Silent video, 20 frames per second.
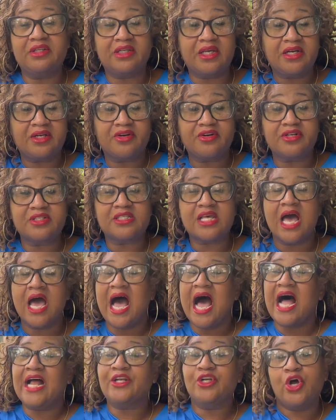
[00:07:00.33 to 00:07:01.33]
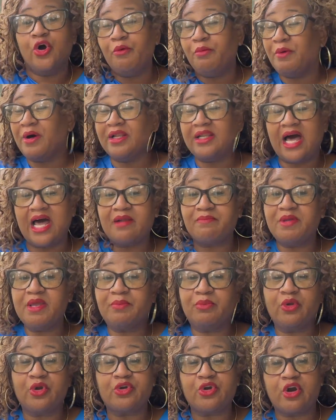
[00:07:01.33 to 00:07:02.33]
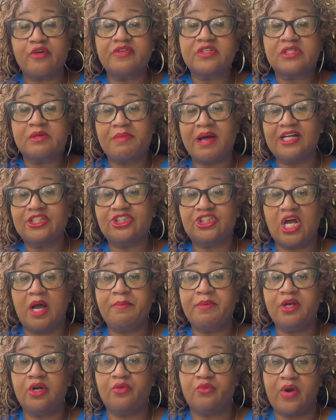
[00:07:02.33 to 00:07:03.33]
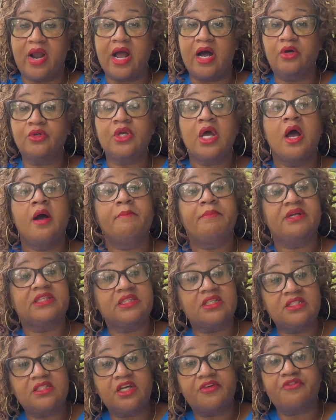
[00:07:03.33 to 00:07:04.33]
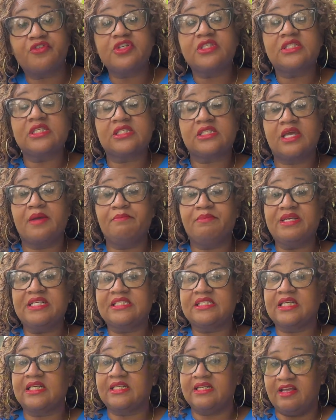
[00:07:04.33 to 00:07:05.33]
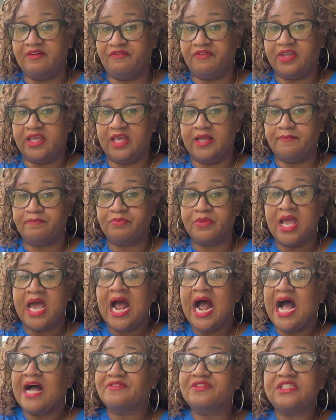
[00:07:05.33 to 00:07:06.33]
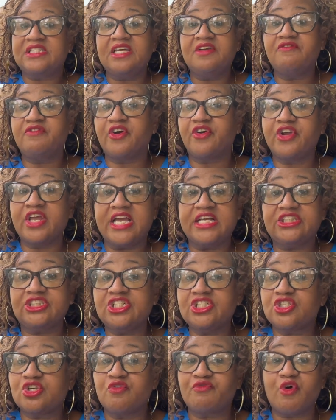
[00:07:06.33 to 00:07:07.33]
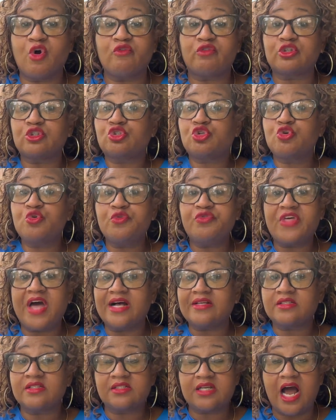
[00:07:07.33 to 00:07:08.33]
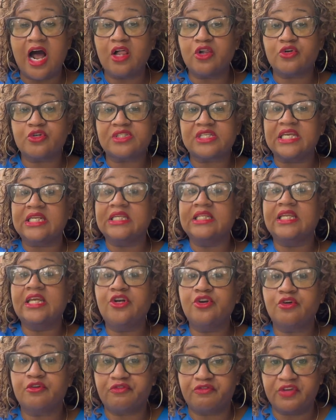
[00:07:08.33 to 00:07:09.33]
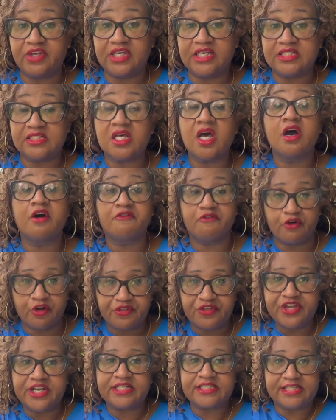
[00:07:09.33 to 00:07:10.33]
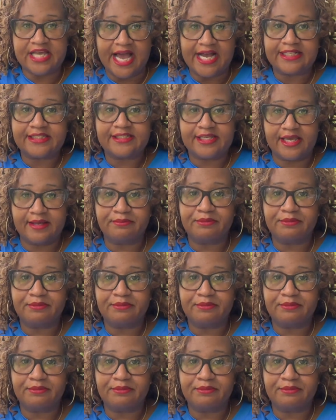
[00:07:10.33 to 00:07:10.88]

lenders. I know a lot of people are nervous about shopping around, but the differences can be significant. I've seen variations of over $2,000 in lender fees for the exact same